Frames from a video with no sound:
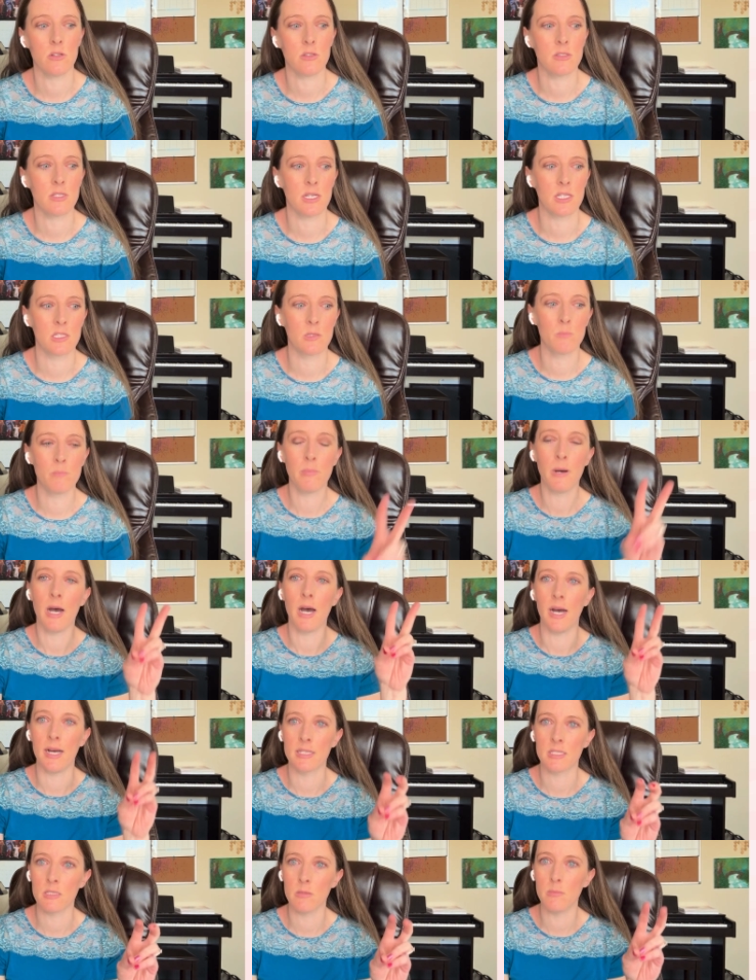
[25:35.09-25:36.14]
says
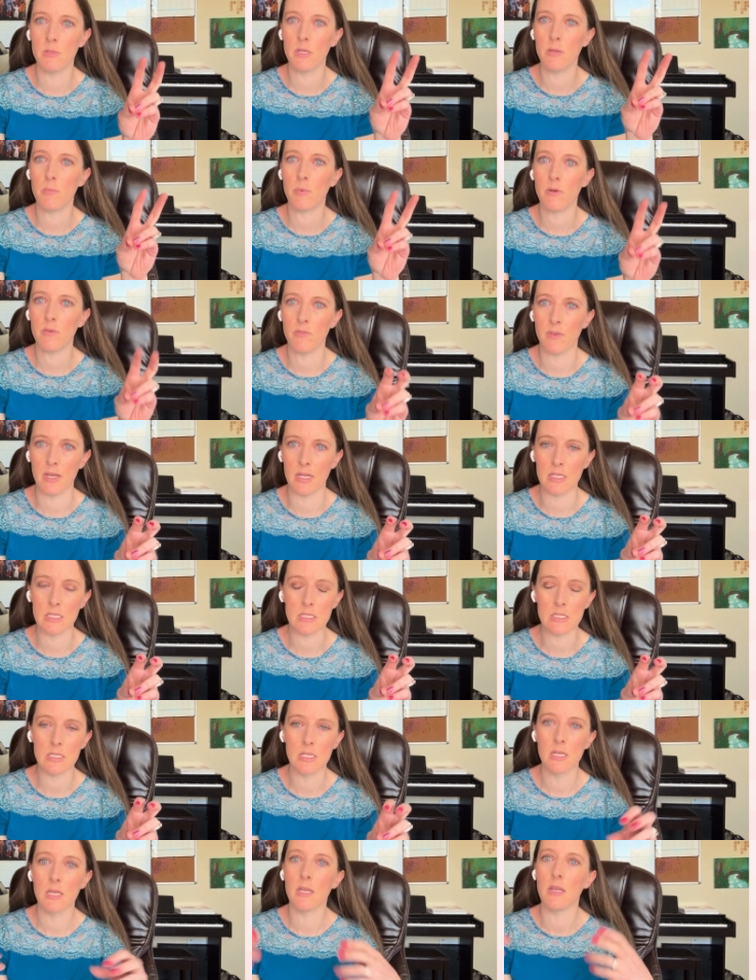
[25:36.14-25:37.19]
possibly
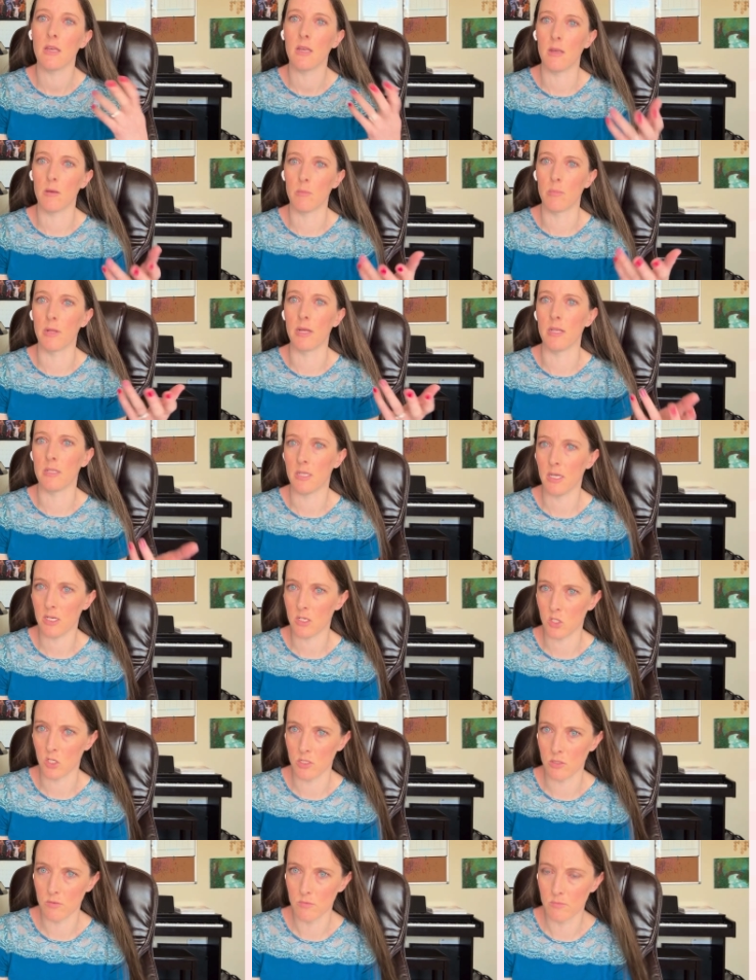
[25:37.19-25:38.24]
prevents
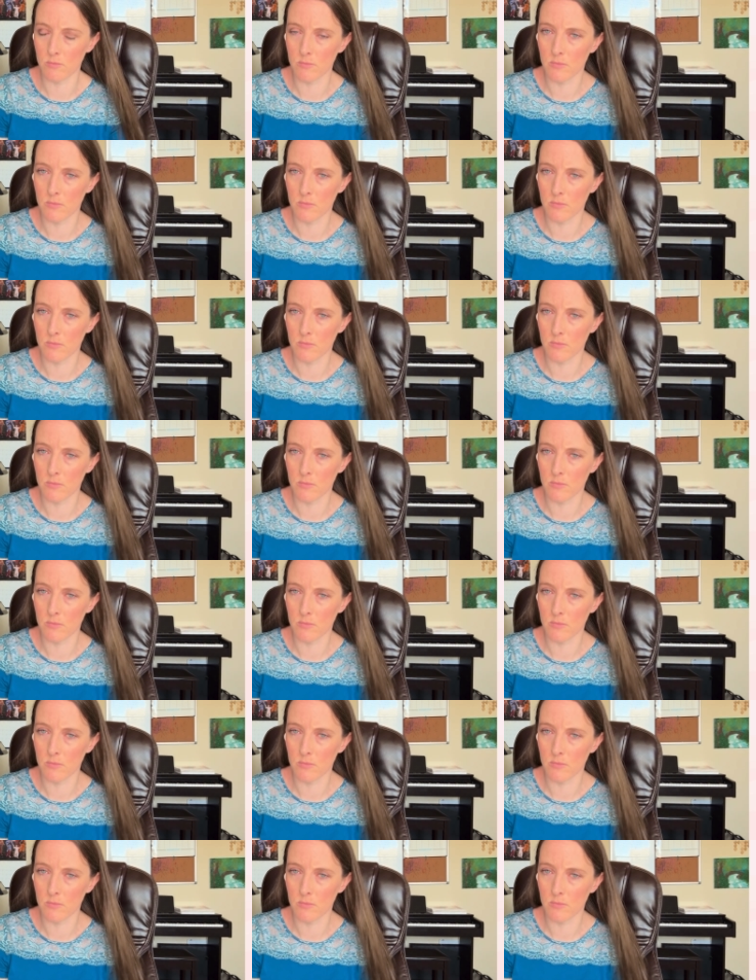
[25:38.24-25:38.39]
implantation.